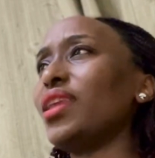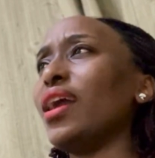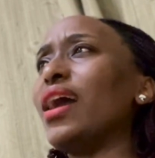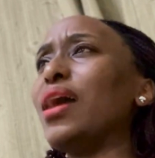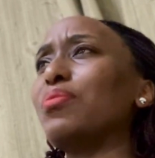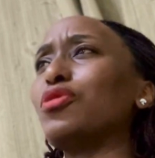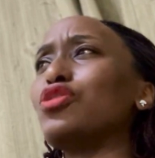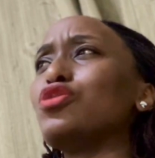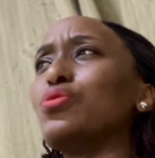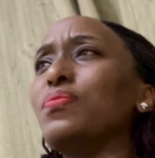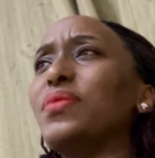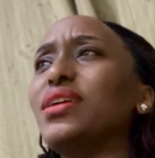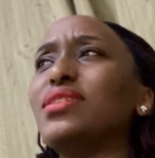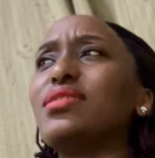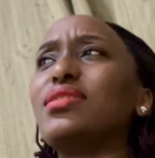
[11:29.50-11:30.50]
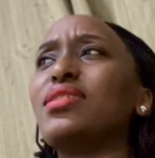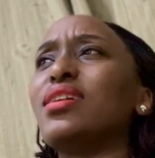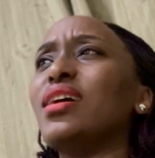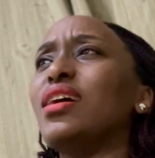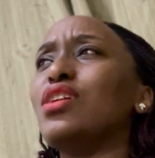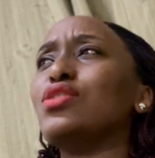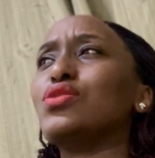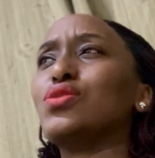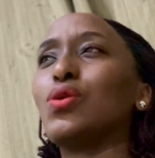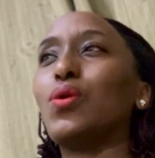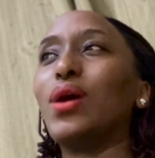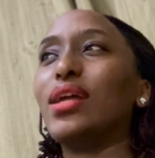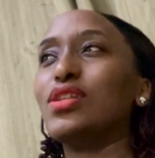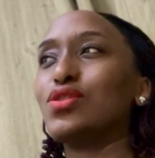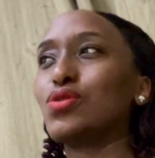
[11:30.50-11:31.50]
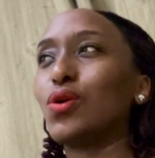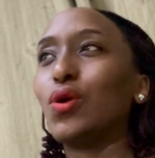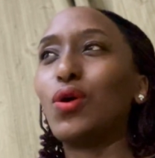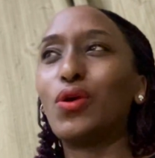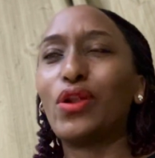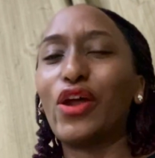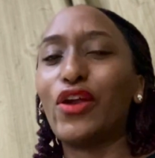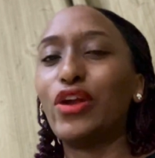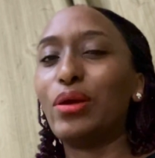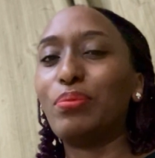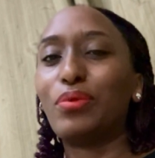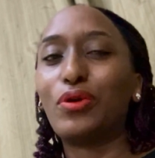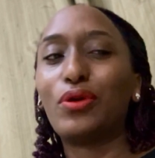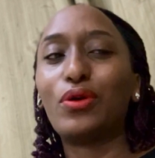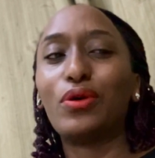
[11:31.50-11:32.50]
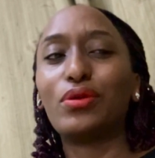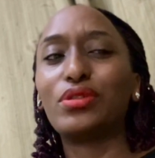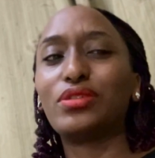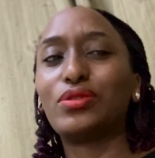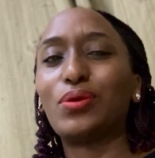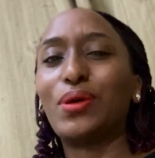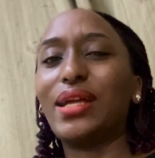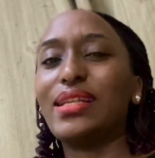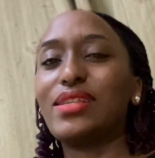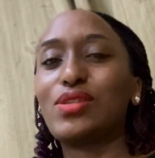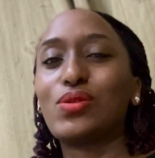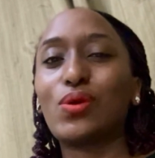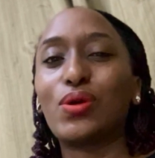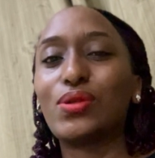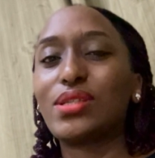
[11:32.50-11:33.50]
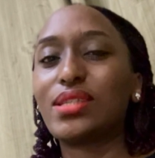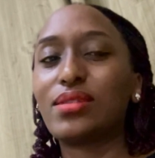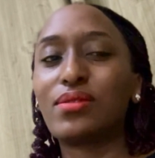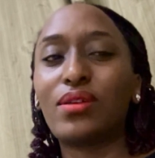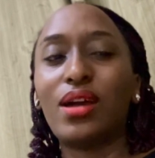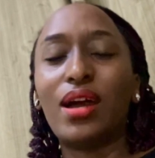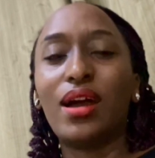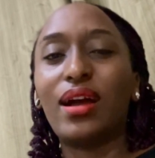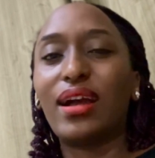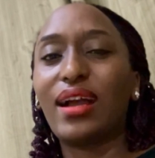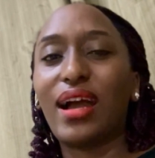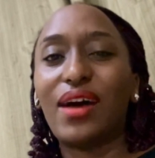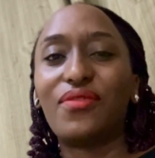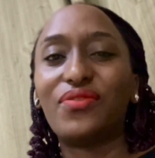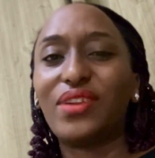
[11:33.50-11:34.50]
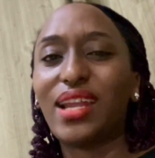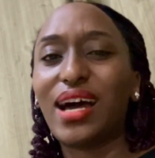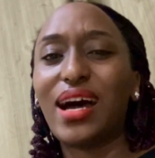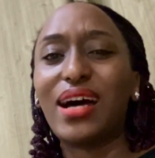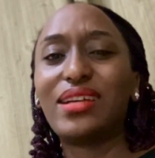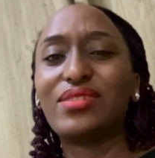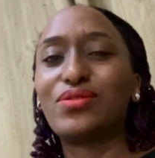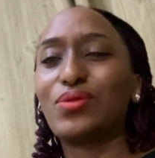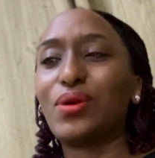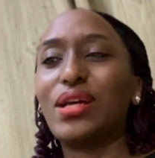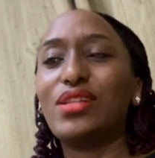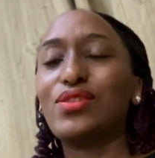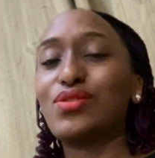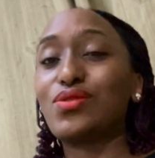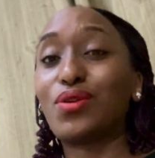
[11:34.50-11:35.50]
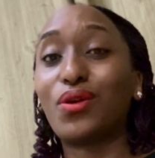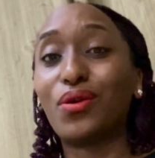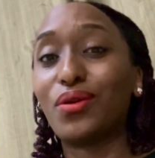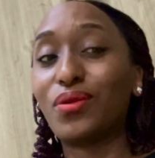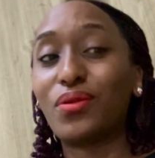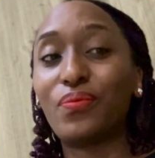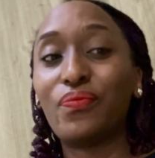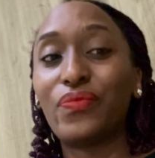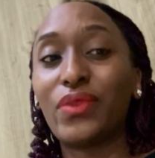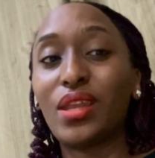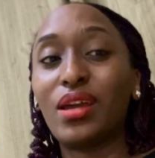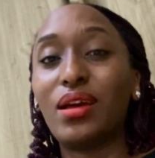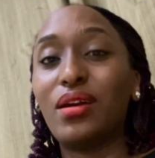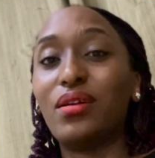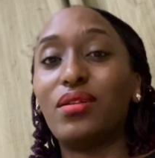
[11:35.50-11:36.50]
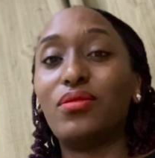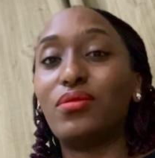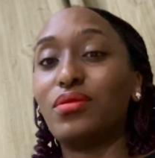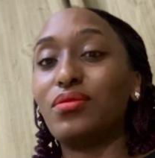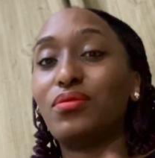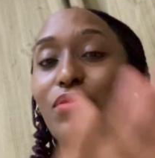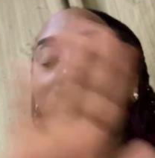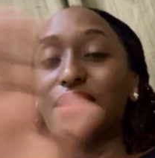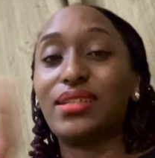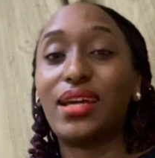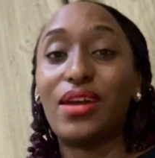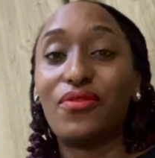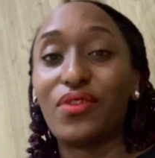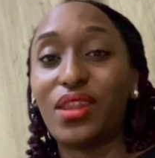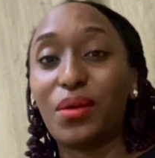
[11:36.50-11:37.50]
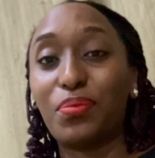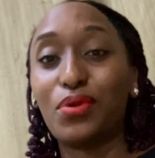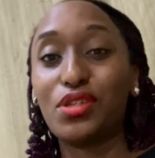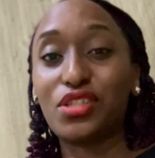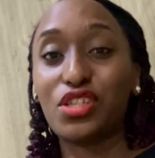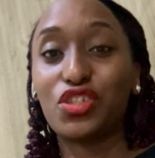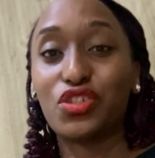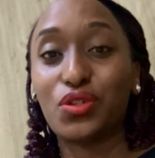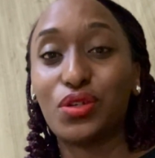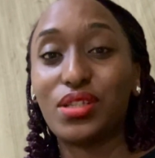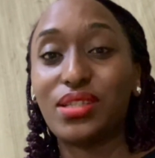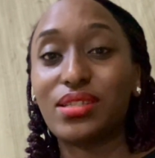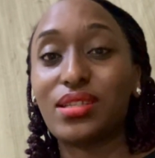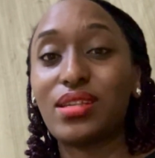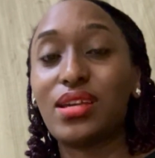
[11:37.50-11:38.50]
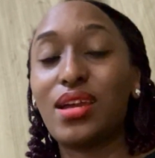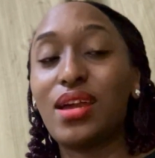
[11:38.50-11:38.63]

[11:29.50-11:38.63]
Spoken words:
I am going to meet so and so honorable, so and so governor, so and so, whatever the positions.